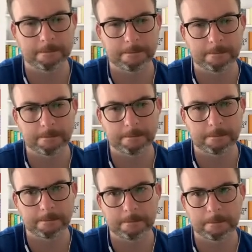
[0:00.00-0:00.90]

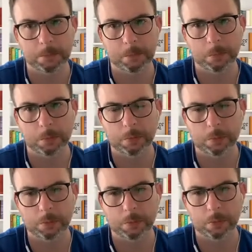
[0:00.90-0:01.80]

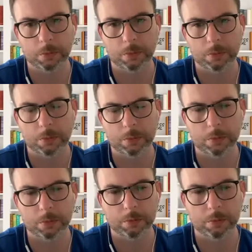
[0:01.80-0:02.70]

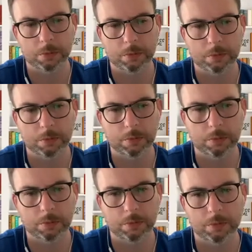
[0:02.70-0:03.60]

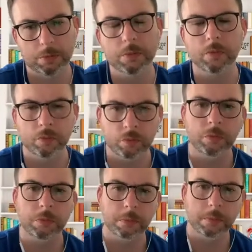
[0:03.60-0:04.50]
[no speech]